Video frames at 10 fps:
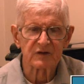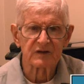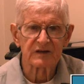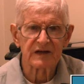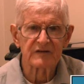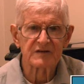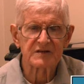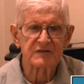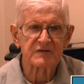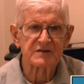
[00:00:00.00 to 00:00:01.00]
Well, a lot of this
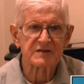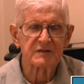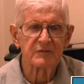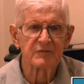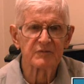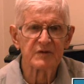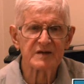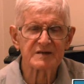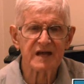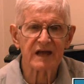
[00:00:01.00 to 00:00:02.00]
stuff is
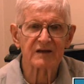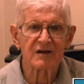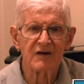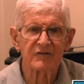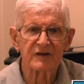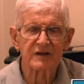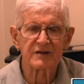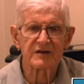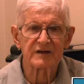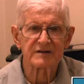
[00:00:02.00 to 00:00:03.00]
being taken off the
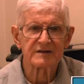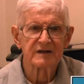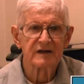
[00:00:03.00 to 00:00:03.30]
internet.